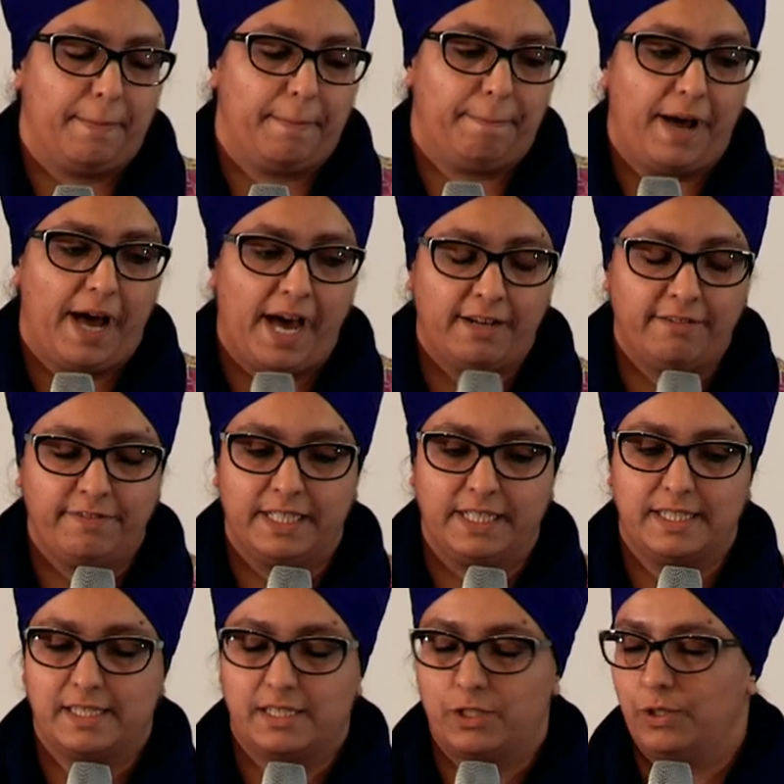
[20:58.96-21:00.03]
part of it
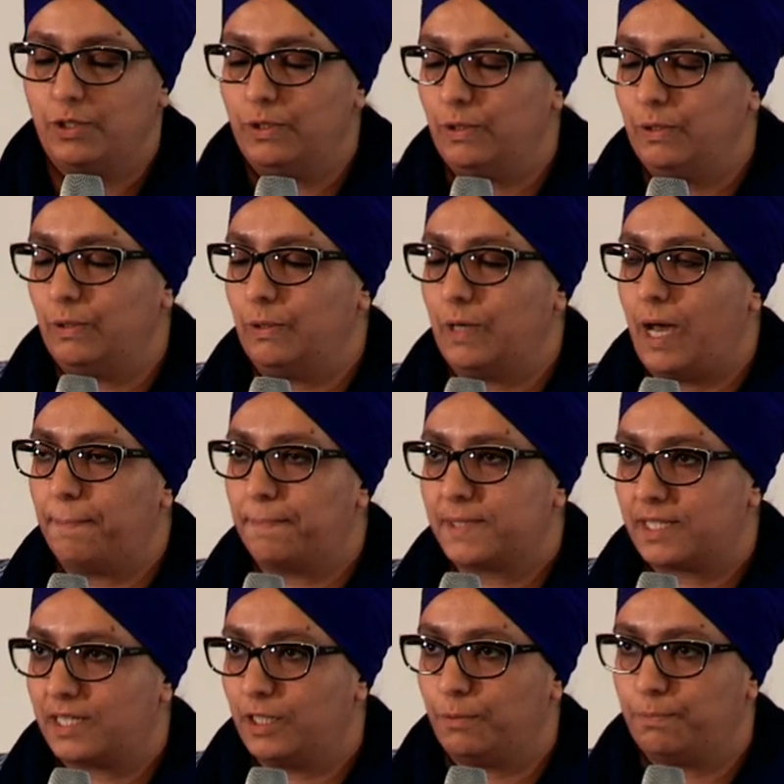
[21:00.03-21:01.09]
is to
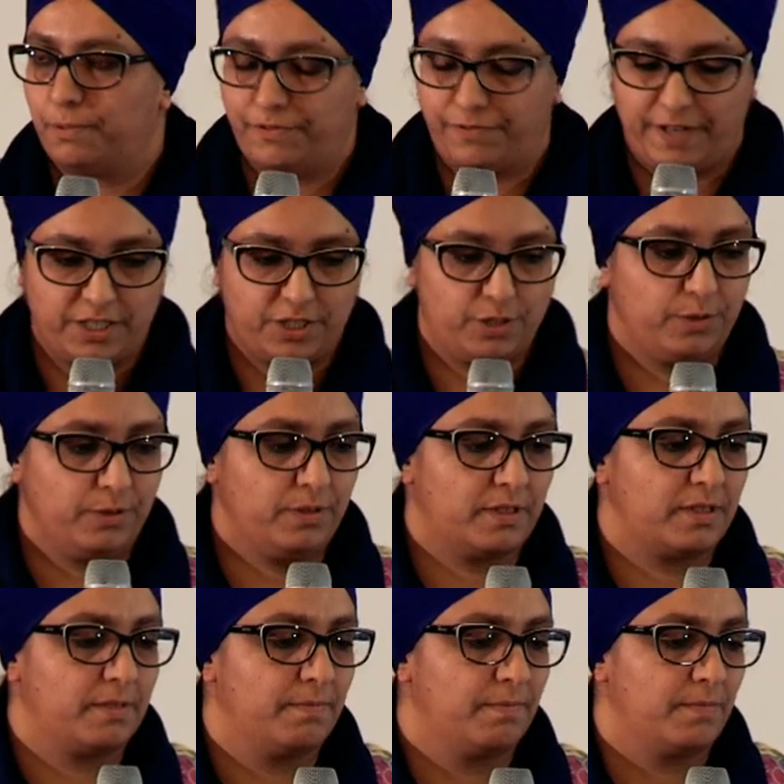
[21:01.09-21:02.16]
upskill
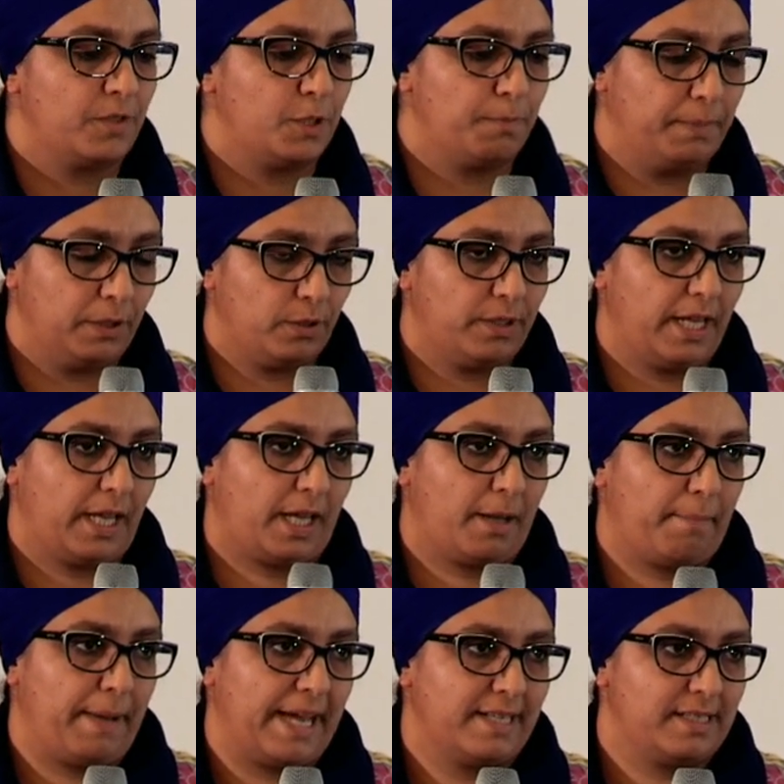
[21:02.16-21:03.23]
professionals to build their
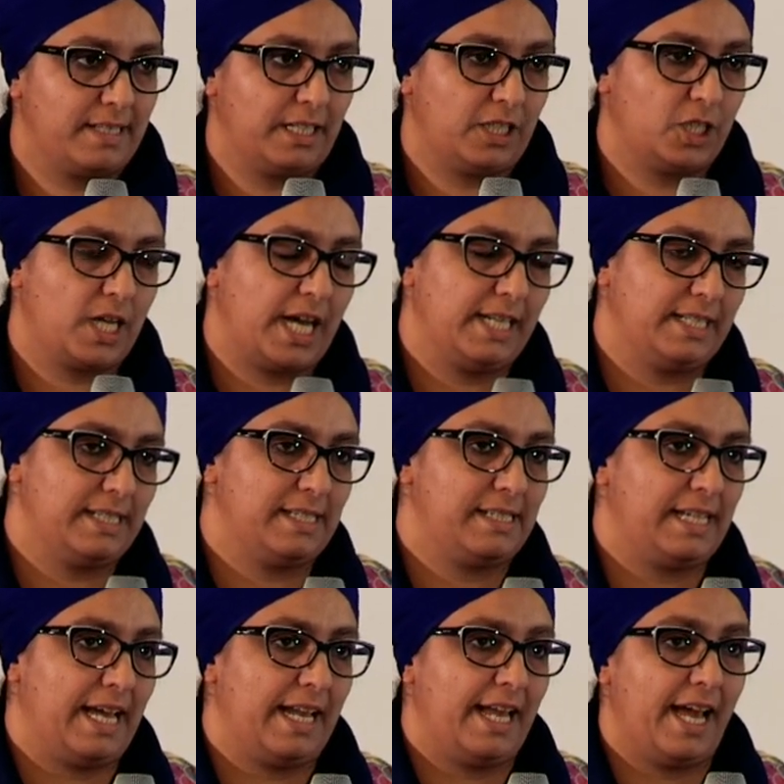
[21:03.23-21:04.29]
capacity to
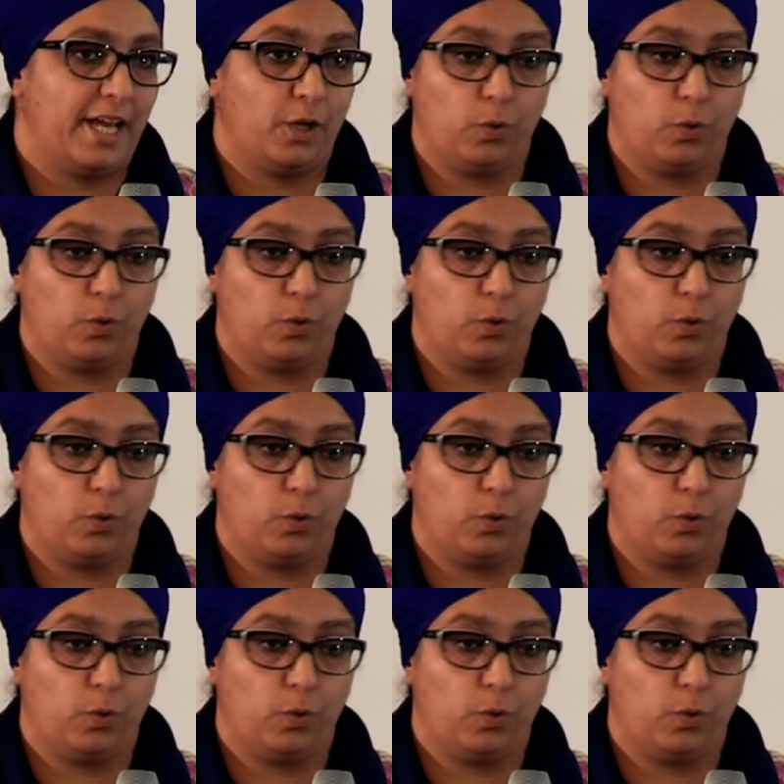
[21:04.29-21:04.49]
understand how to